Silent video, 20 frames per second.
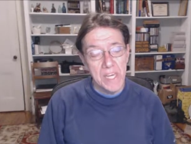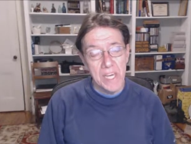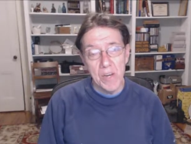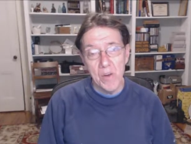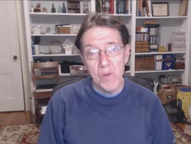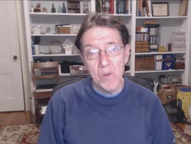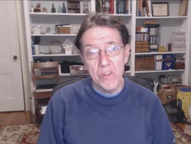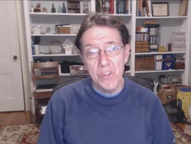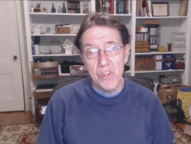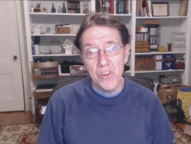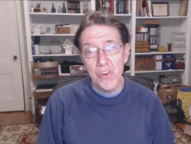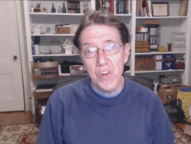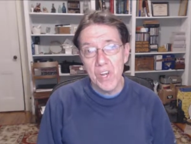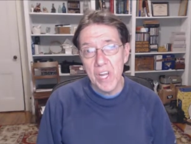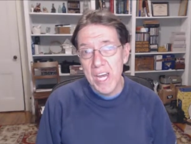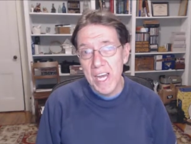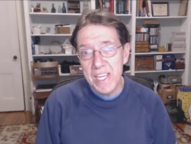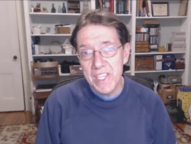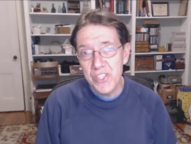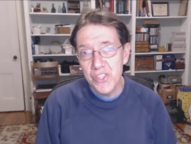get on your
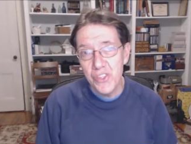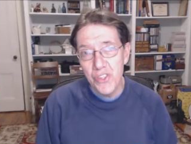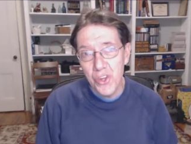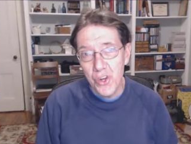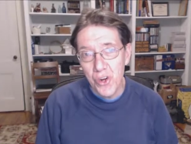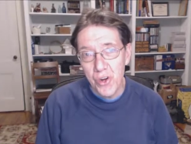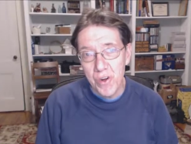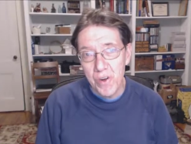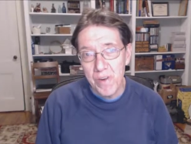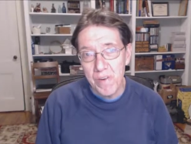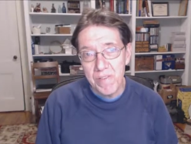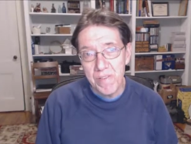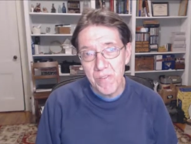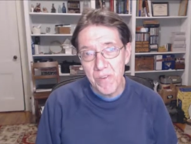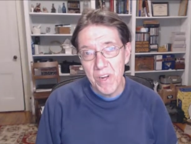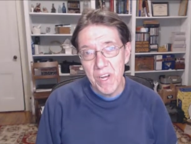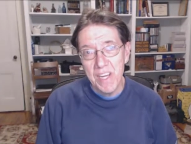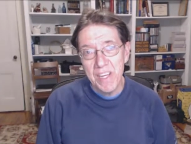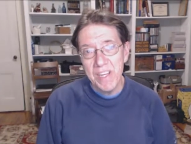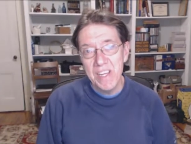last
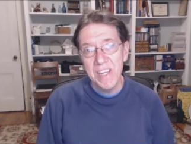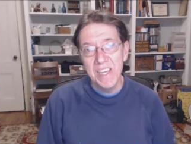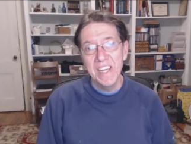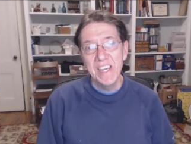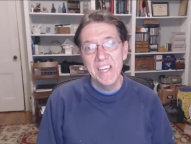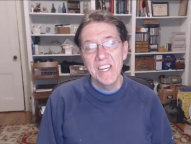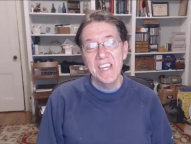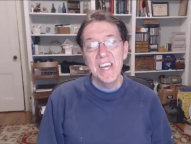nerve, right?